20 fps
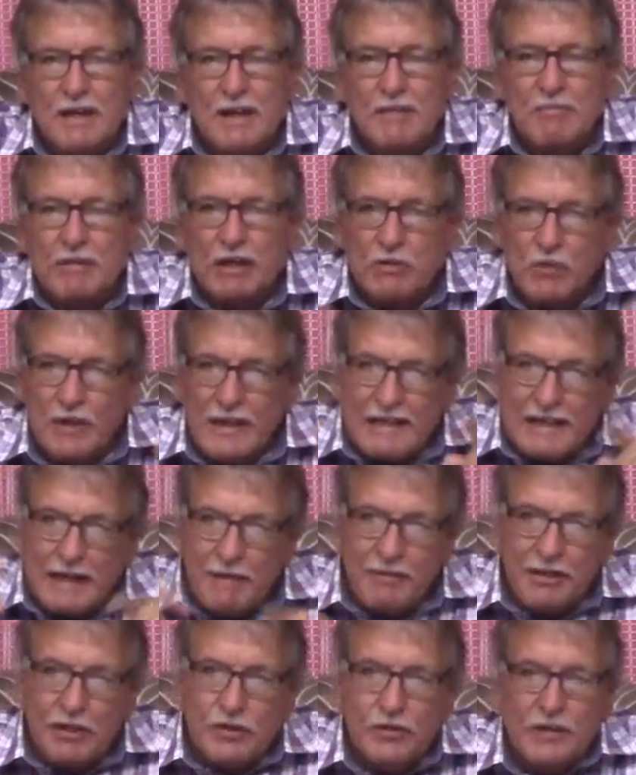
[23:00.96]
But when
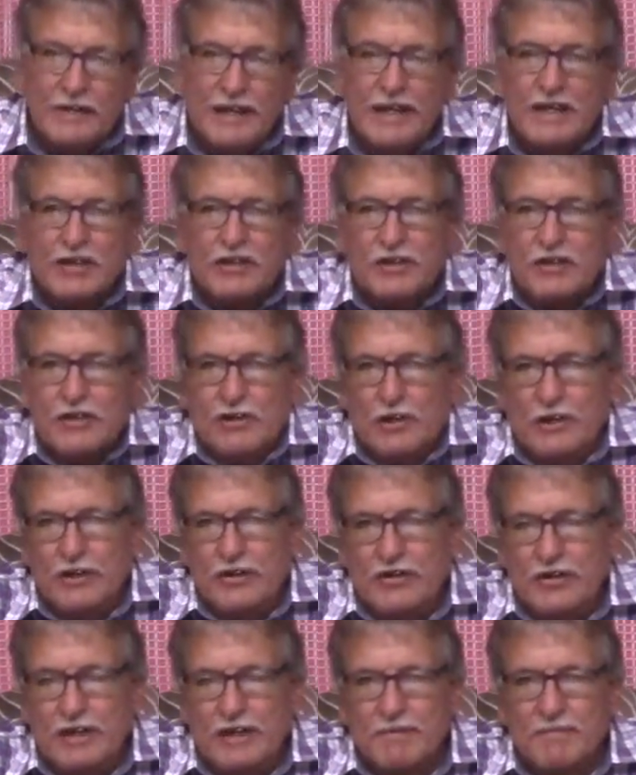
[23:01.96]
coming to the
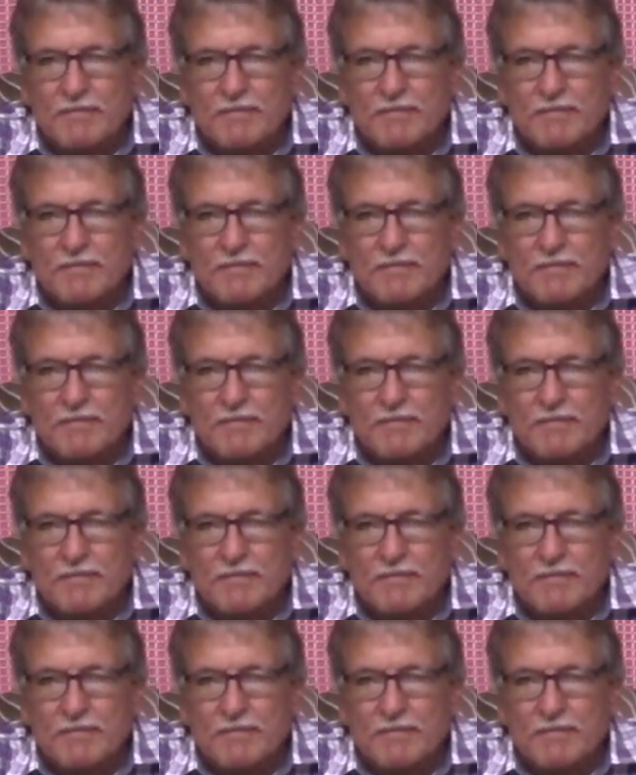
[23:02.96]
eschatology,